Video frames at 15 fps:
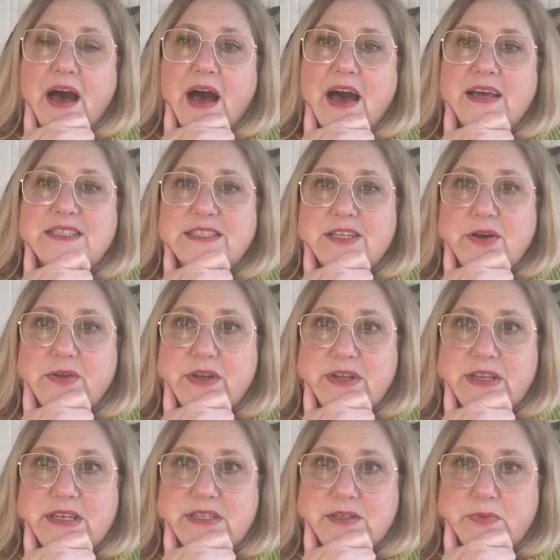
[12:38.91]
I started
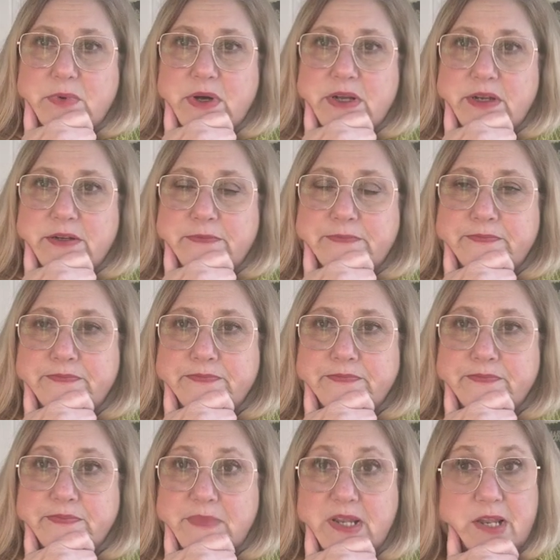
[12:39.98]
this one
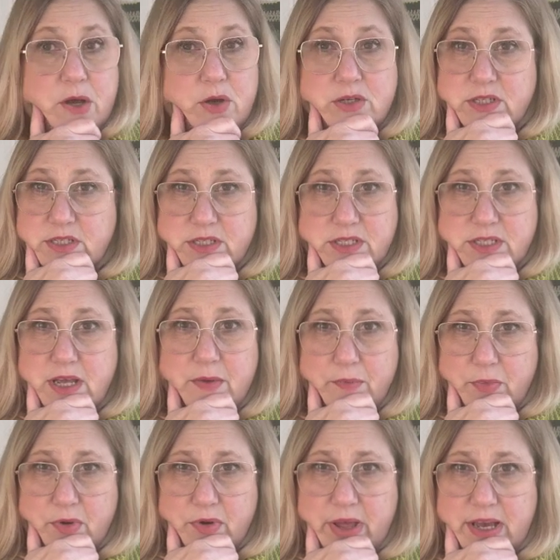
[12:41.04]
last
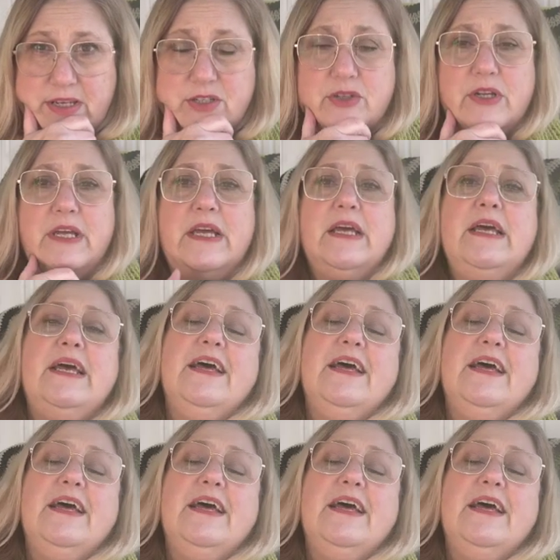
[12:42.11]
summer, actually.